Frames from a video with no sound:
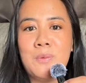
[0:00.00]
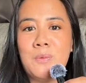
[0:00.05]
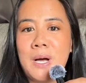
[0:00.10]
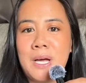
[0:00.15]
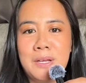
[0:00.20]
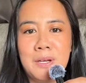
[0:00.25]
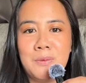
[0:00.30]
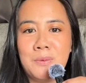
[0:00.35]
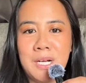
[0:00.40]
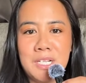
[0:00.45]
while
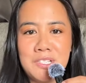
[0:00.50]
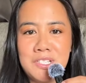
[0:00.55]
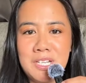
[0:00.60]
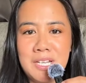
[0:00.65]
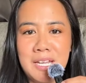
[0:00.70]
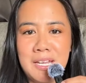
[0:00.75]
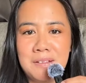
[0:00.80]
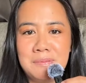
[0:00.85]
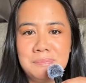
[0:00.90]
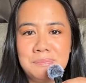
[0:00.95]
you're watching
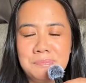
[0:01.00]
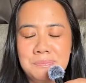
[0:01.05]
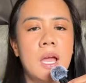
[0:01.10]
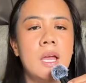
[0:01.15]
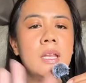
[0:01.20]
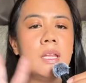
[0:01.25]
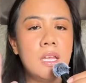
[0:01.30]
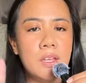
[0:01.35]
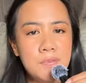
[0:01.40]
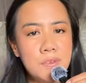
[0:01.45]
it.
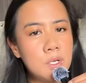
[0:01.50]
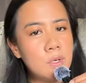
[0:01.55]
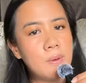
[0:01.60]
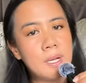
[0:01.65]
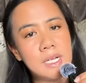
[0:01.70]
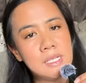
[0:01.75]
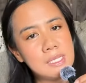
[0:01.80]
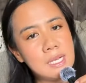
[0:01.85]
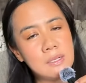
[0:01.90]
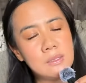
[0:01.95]
And if you don't
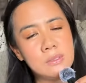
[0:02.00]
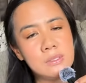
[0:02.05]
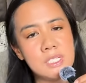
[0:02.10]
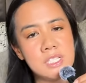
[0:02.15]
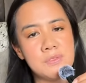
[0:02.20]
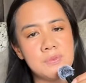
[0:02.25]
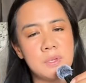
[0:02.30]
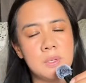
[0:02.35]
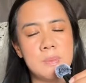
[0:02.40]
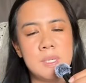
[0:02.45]
want to download
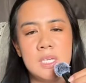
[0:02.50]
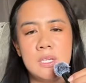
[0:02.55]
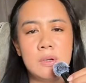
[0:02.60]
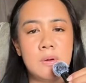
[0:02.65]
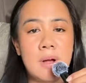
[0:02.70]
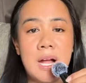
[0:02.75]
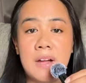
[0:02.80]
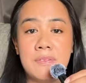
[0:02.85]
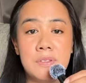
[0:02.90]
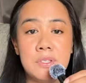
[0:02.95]
this freebie, you
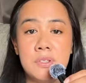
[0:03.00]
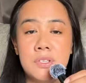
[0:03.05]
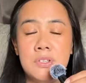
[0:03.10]
don't have to.